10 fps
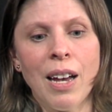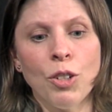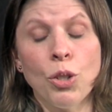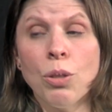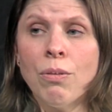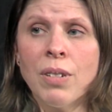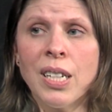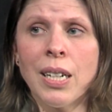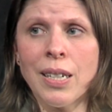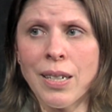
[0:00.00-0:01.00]
June
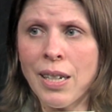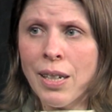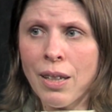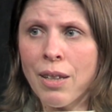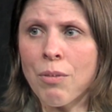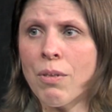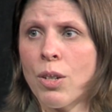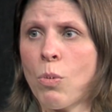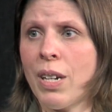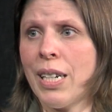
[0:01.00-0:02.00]
16th through the
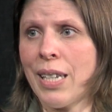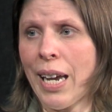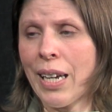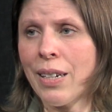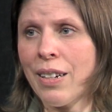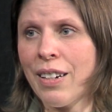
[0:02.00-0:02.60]
22nd.